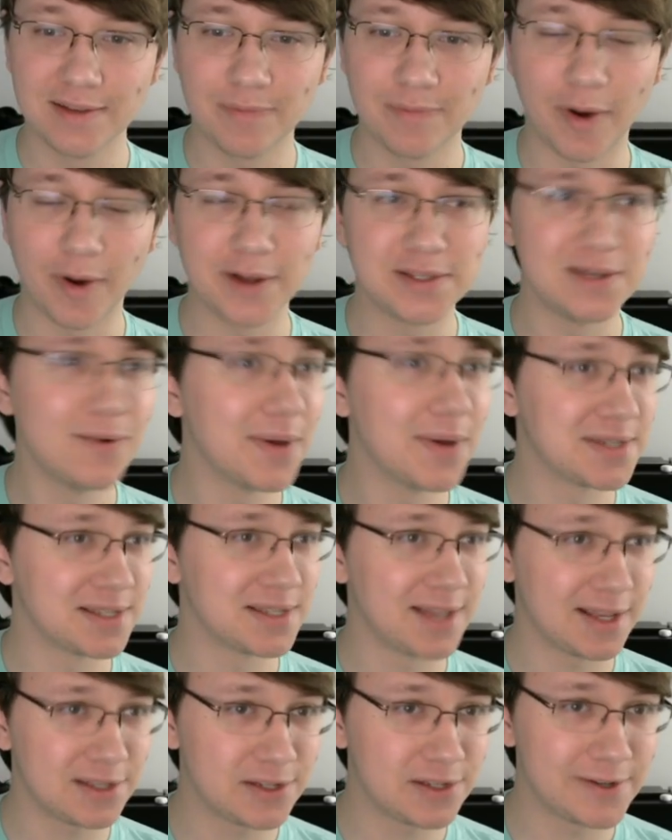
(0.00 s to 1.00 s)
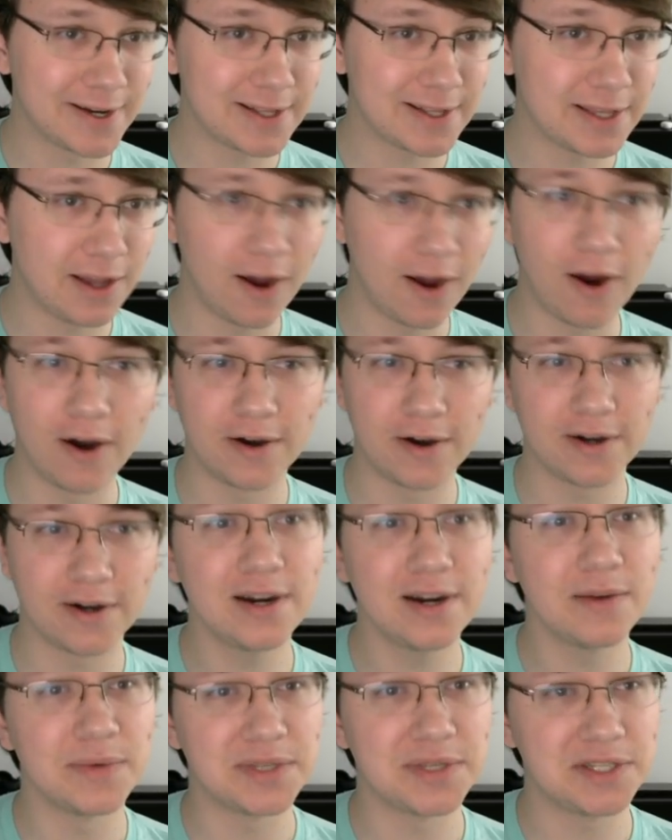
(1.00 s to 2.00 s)
part 2 wasn't like strictly
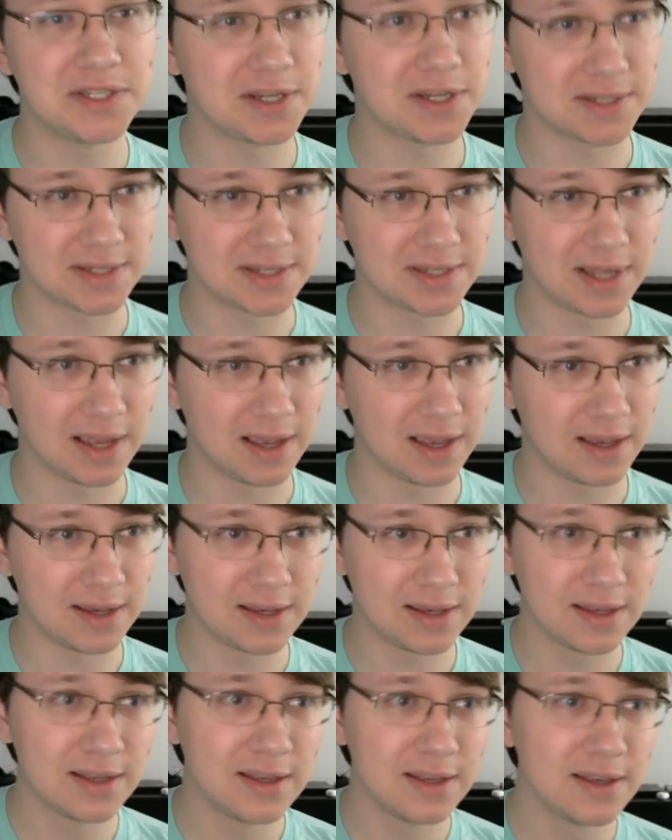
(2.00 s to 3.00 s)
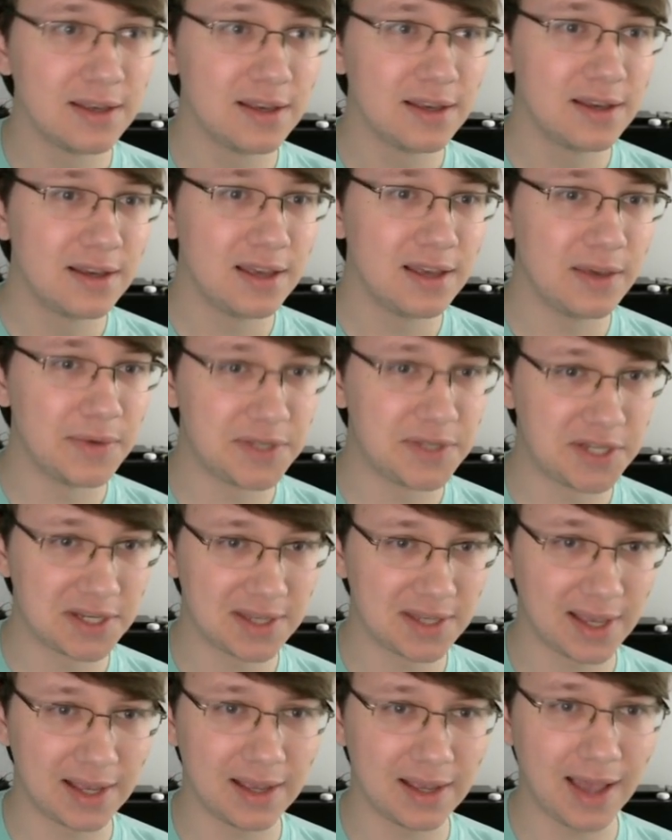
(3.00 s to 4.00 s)
harder, it was just
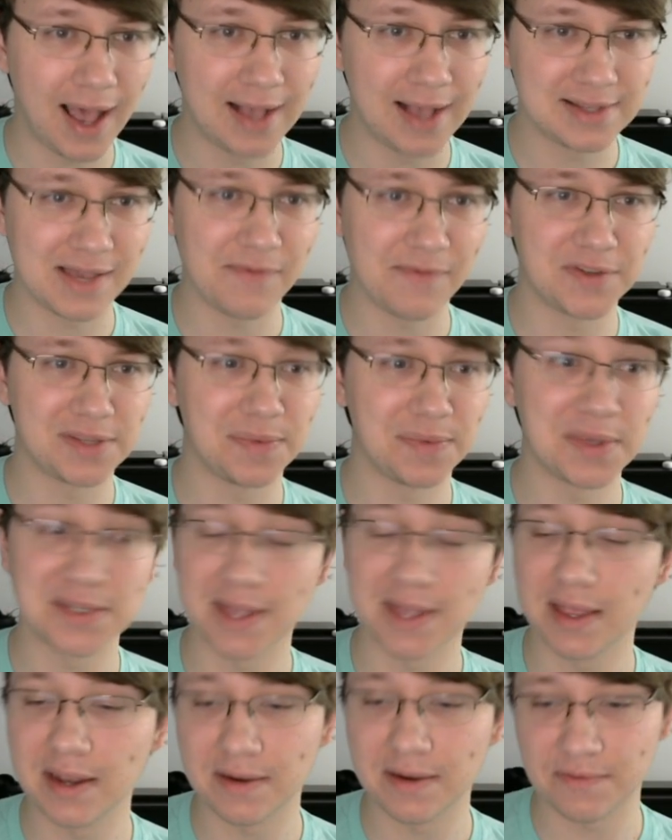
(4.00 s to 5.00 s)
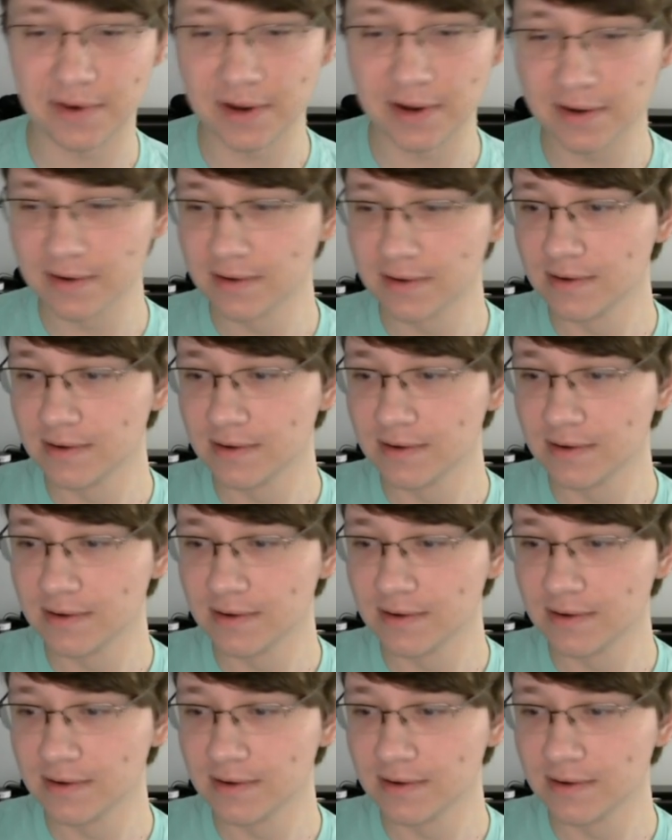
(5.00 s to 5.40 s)
like asking for something slightly different.